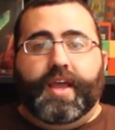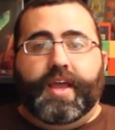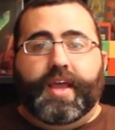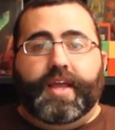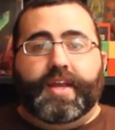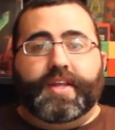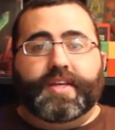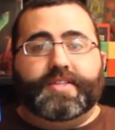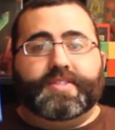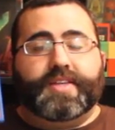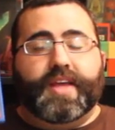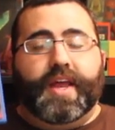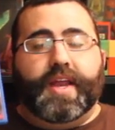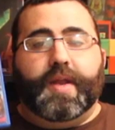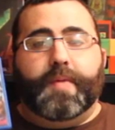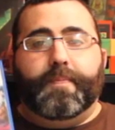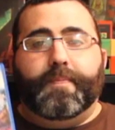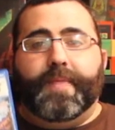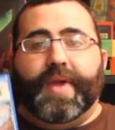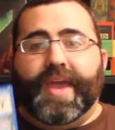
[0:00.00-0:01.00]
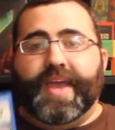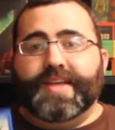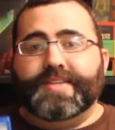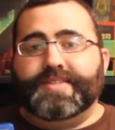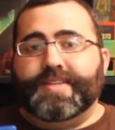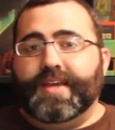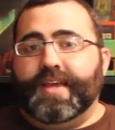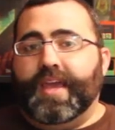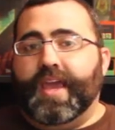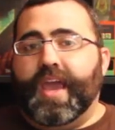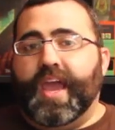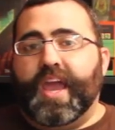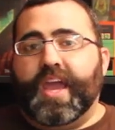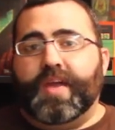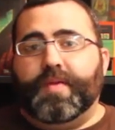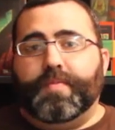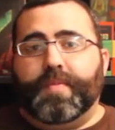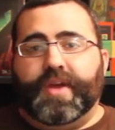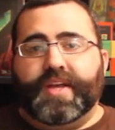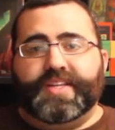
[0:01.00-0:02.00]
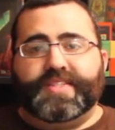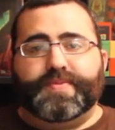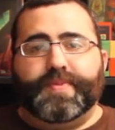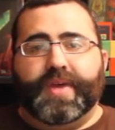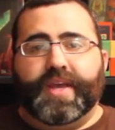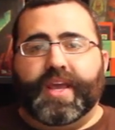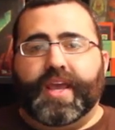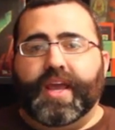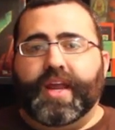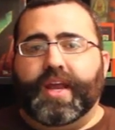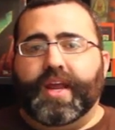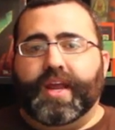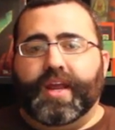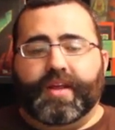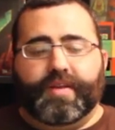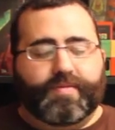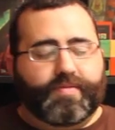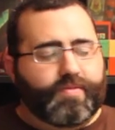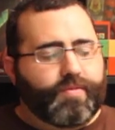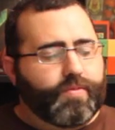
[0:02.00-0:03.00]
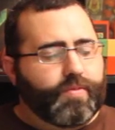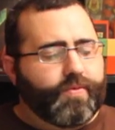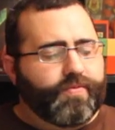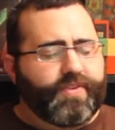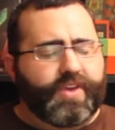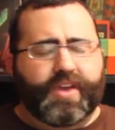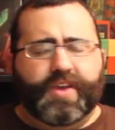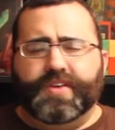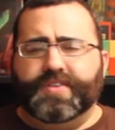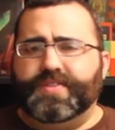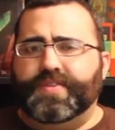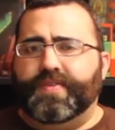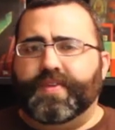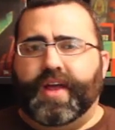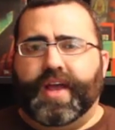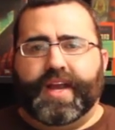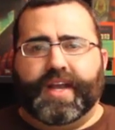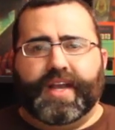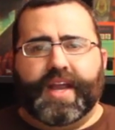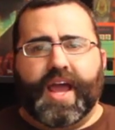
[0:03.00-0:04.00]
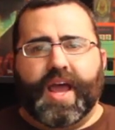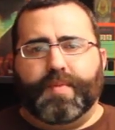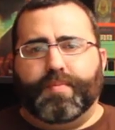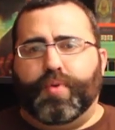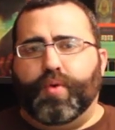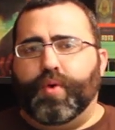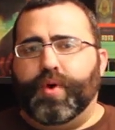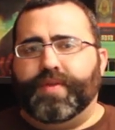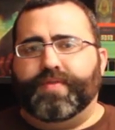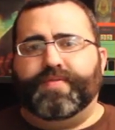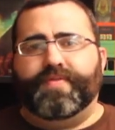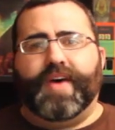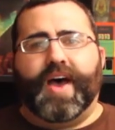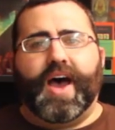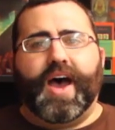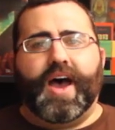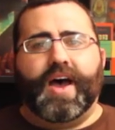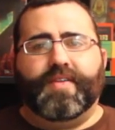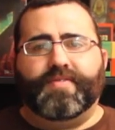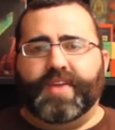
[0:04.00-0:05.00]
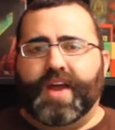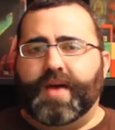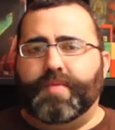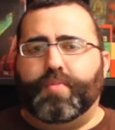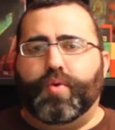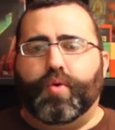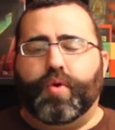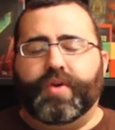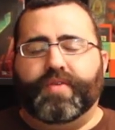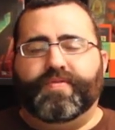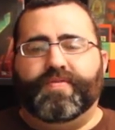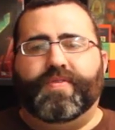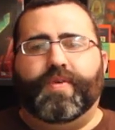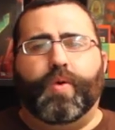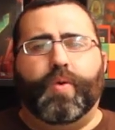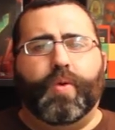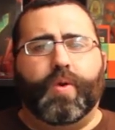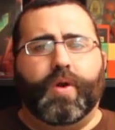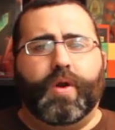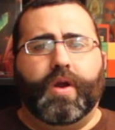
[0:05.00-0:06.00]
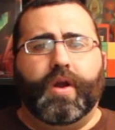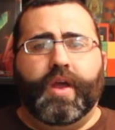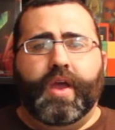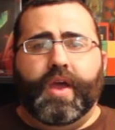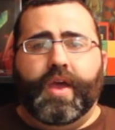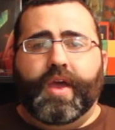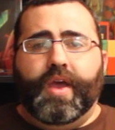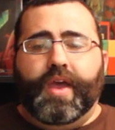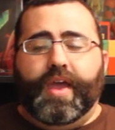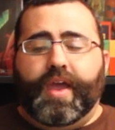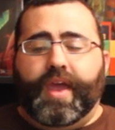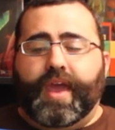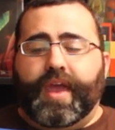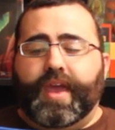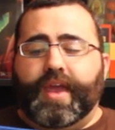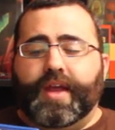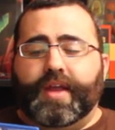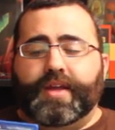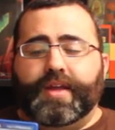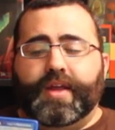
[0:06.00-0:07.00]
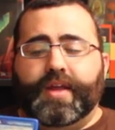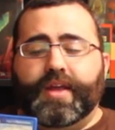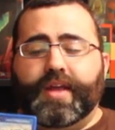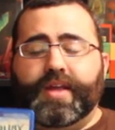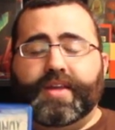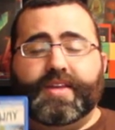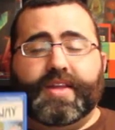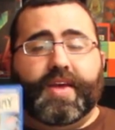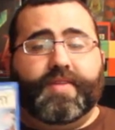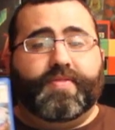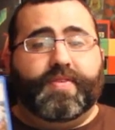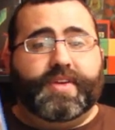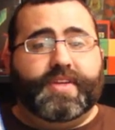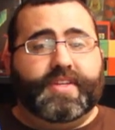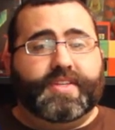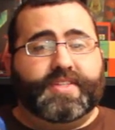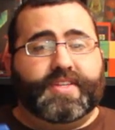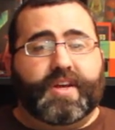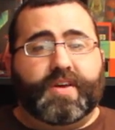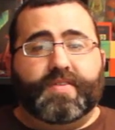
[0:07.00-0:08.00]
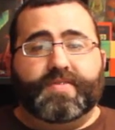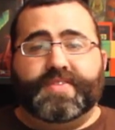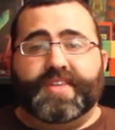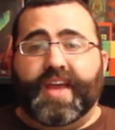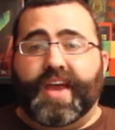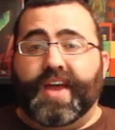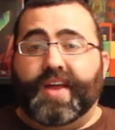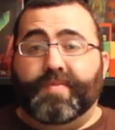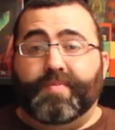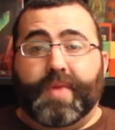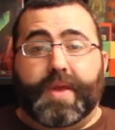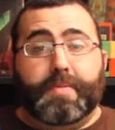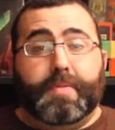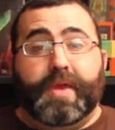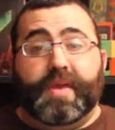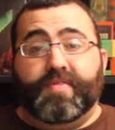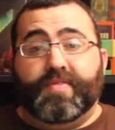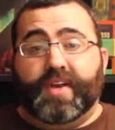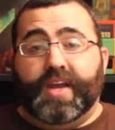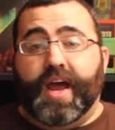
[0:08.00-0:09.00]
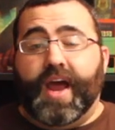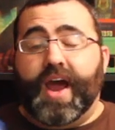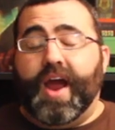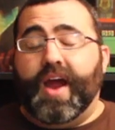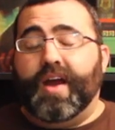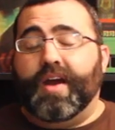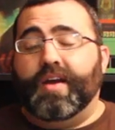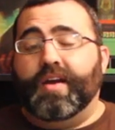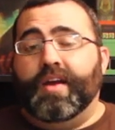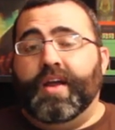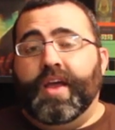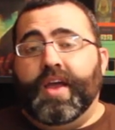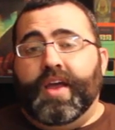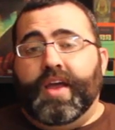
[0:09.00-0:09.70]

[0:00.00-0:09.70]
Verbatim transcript: It is an amazing game. It's been getting reviews of like 9.5, 9.4, and it definitely deserves that, maybe even higher.